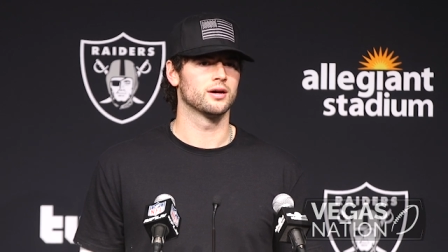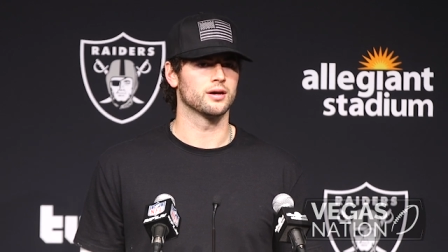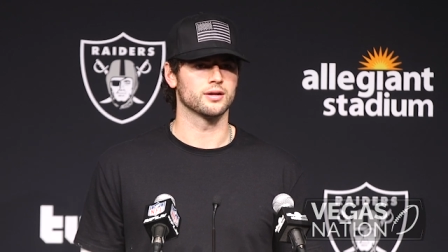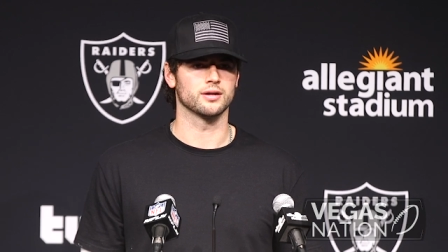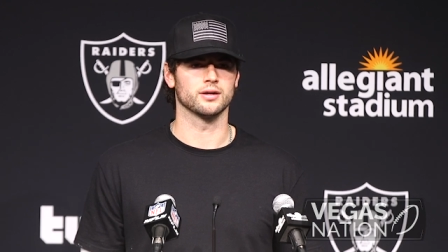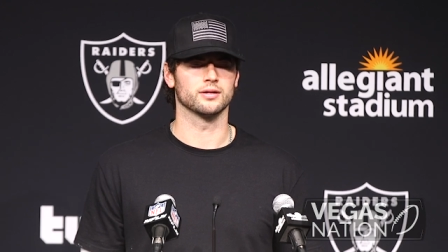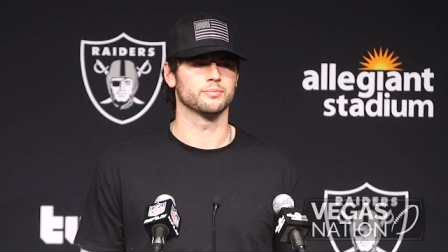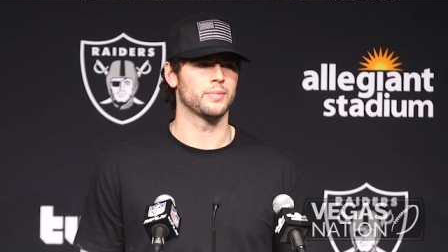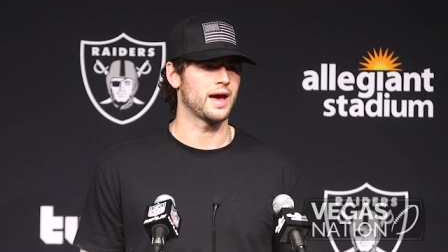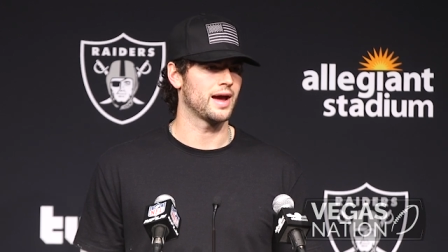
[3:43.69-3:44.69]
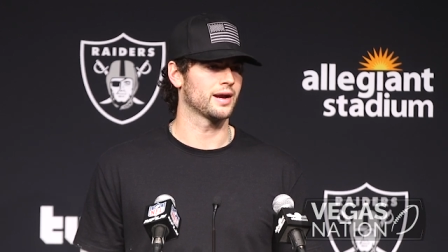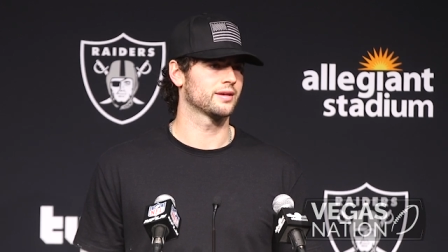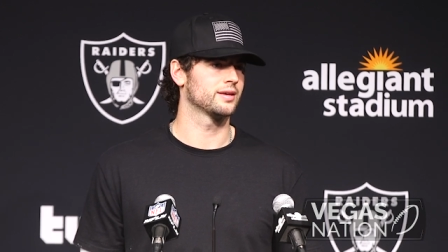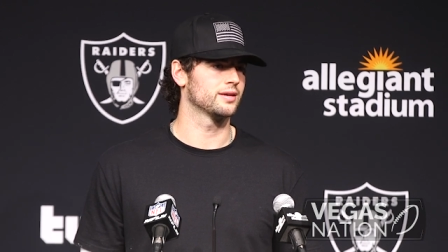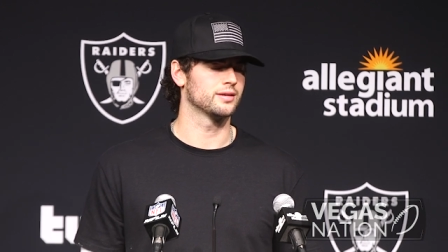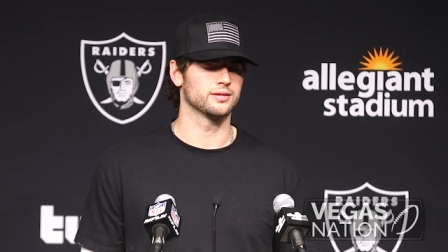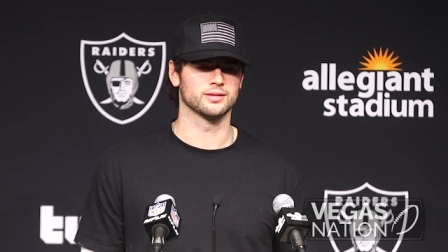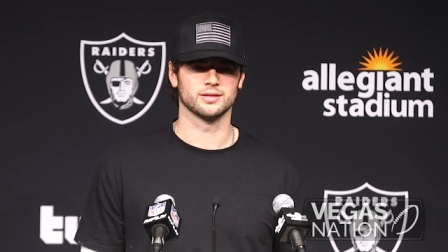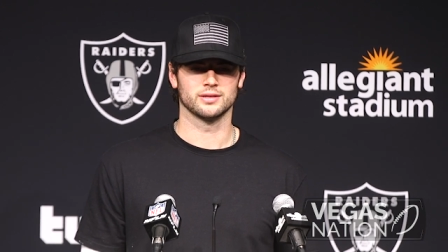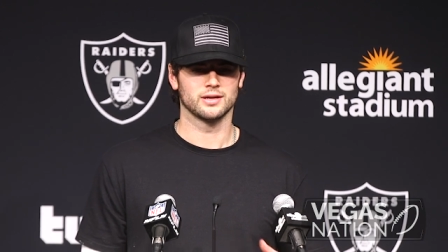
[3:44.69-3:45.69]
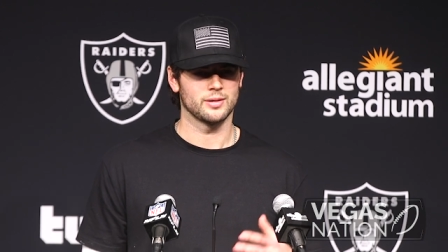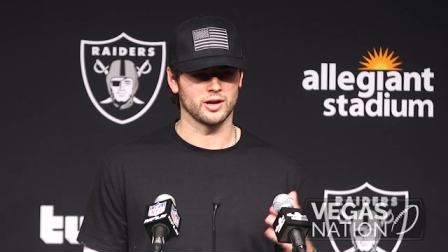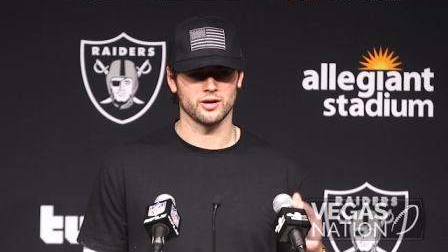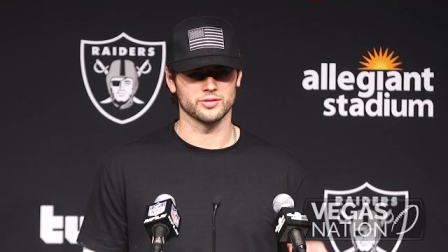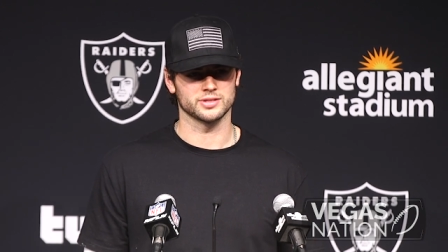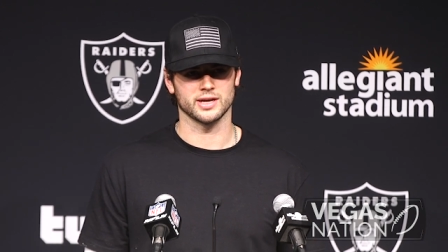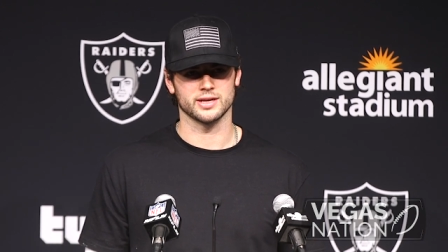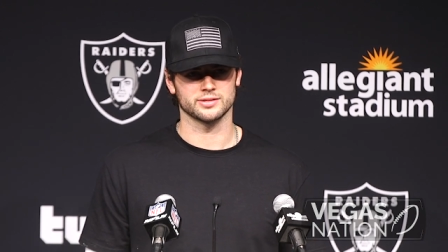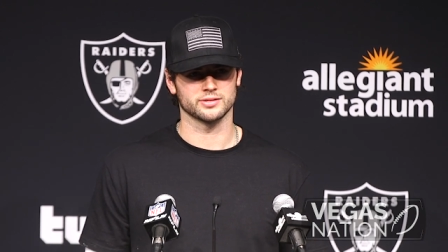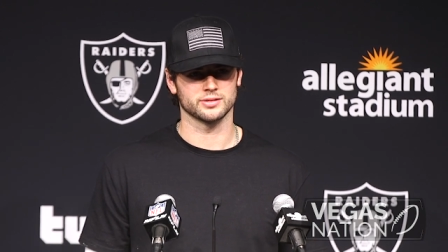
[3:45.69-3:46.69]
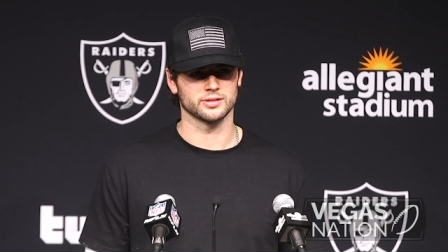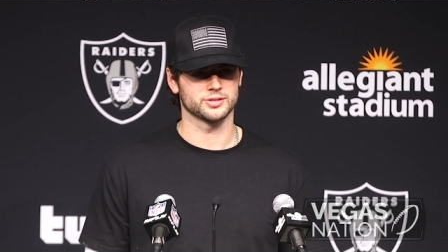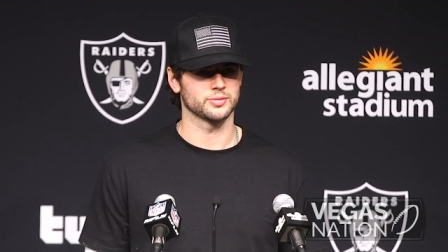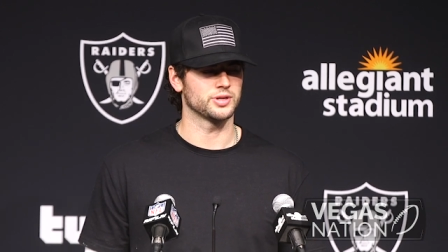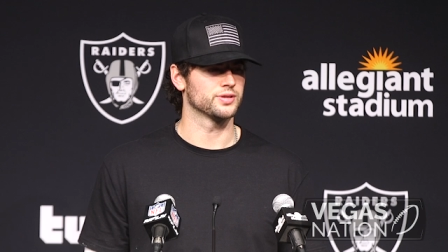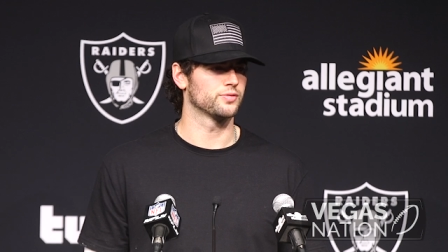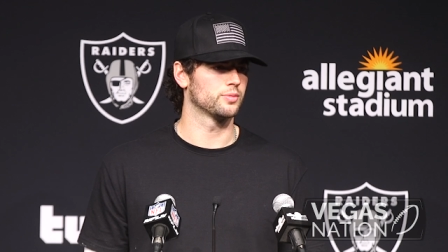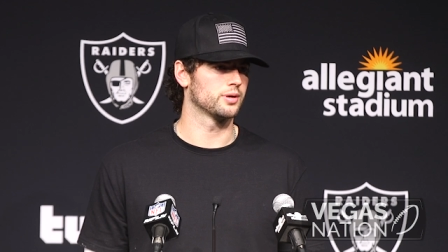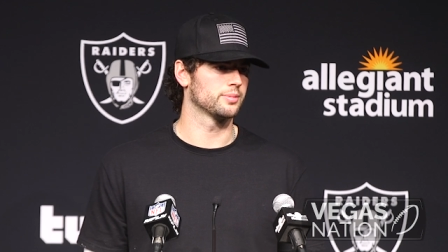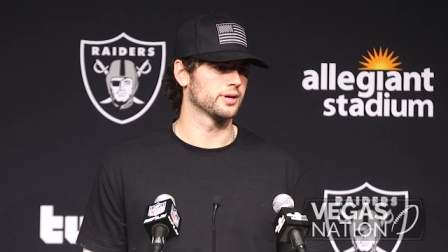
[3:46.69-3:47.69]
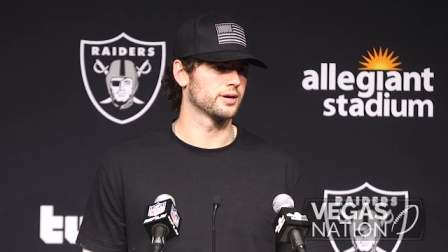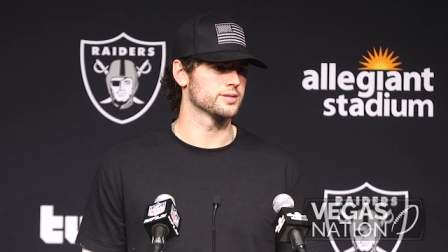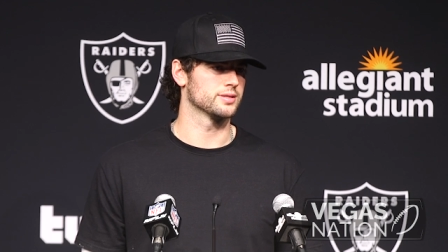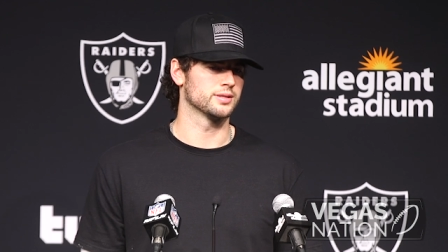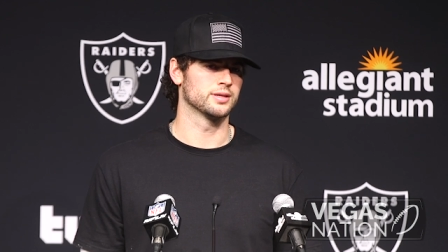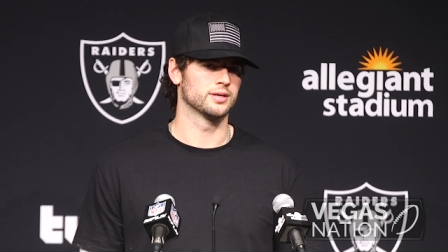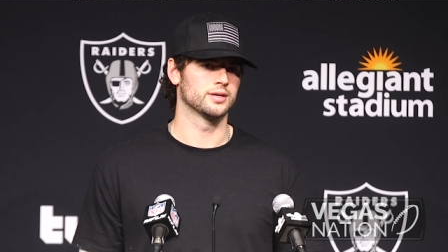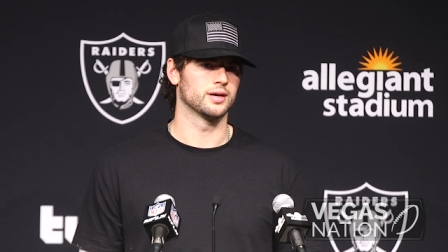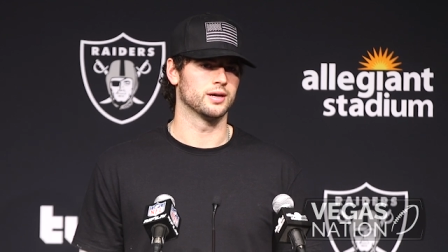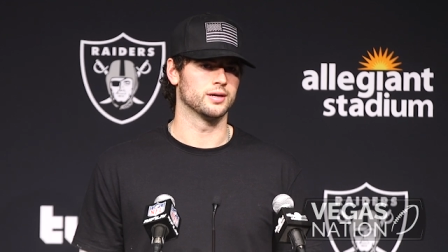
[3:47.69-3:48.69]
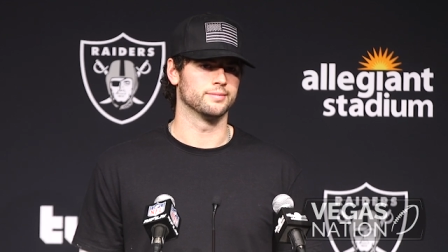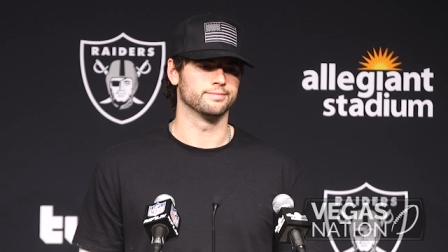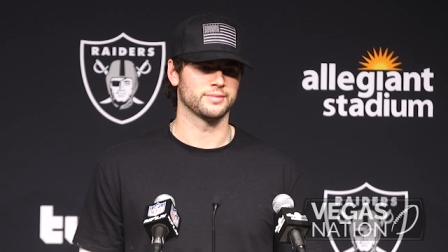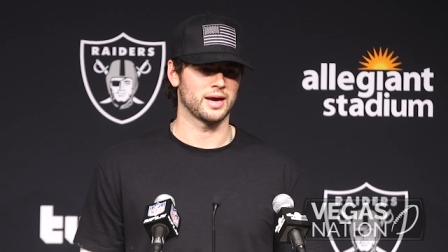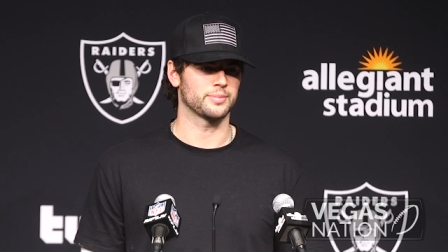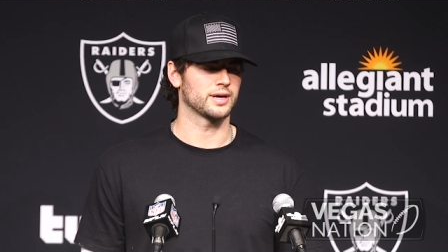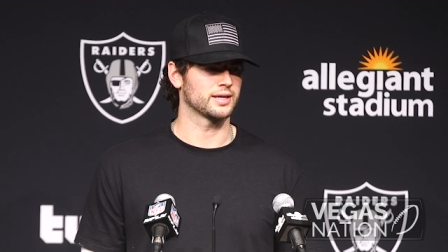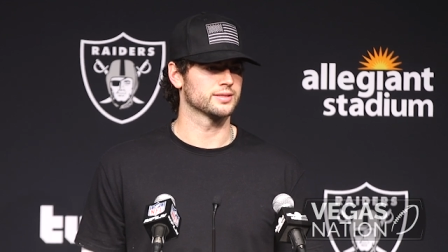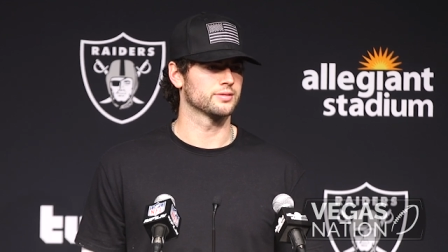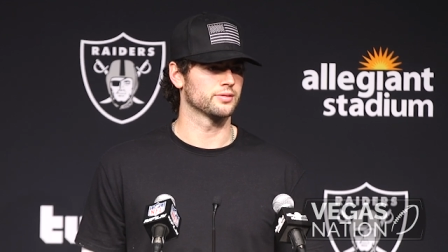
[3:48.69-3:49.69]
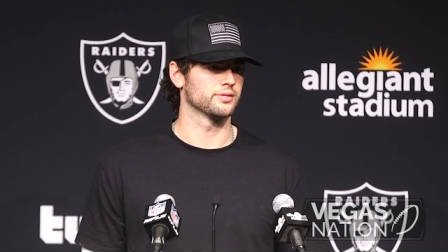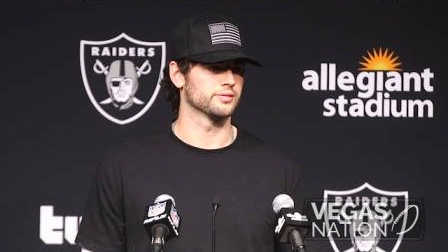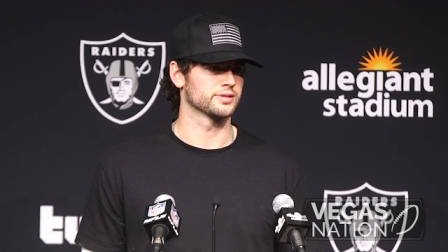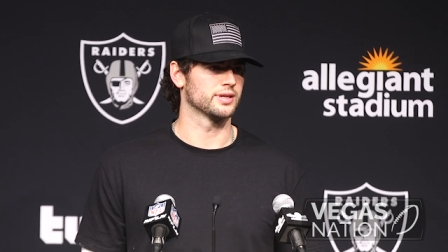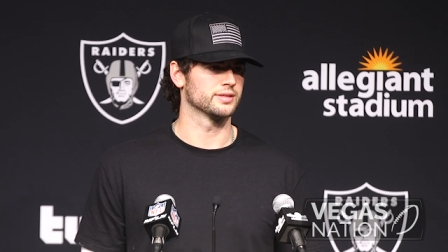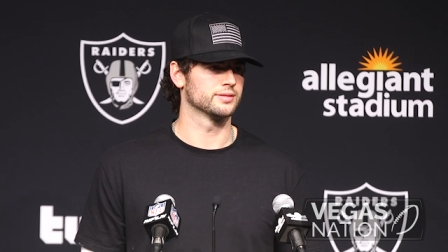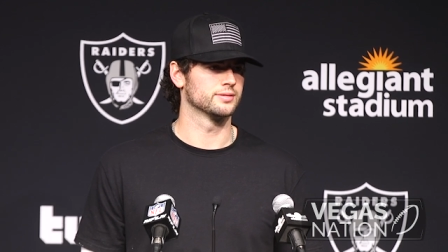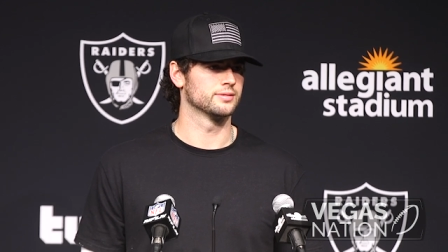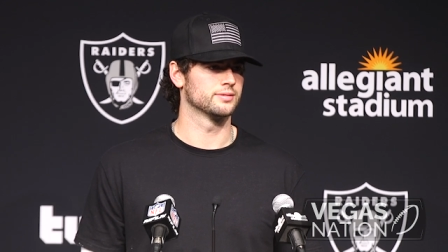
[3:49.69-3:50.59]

Hunter, Mac, Key, I mean, all those guys are, they're tremendous football players, and, happy I get to throw to those guys.